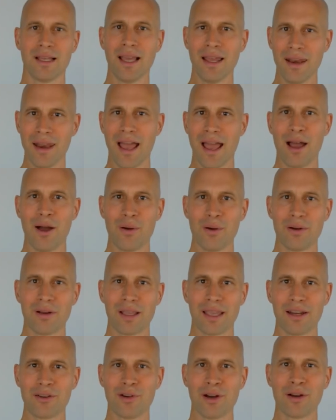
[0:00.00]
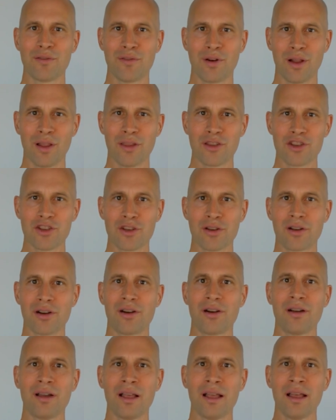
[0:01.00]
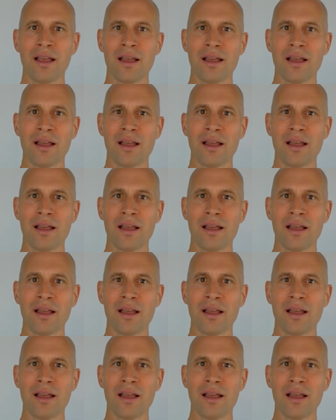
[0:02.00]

And now, get rid of all the sugar,